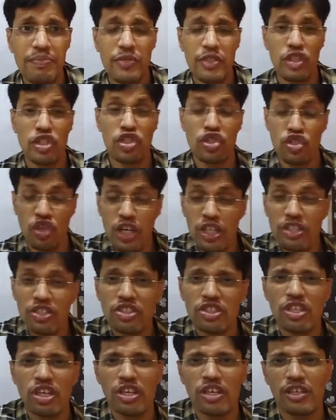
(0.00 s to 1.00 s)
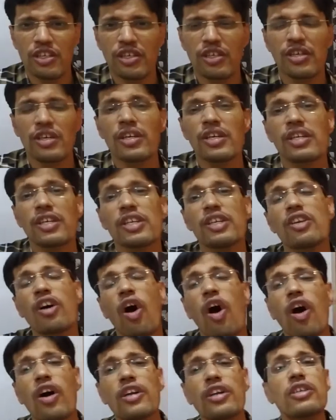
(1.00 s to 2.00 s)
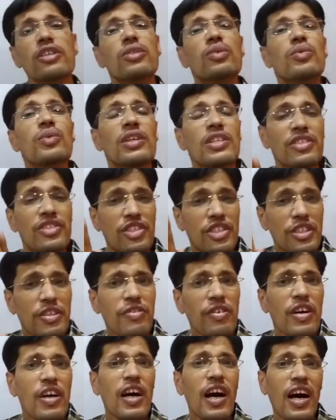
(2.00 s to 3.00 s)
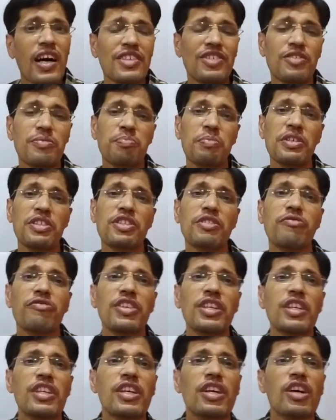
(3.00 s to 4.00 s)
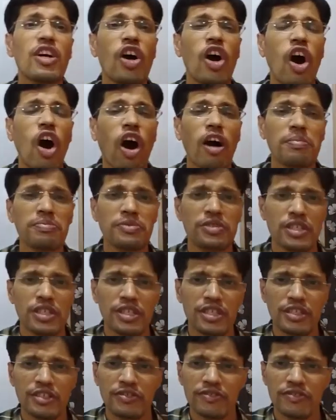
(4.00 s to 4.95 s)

structured in order to achieve a specific object.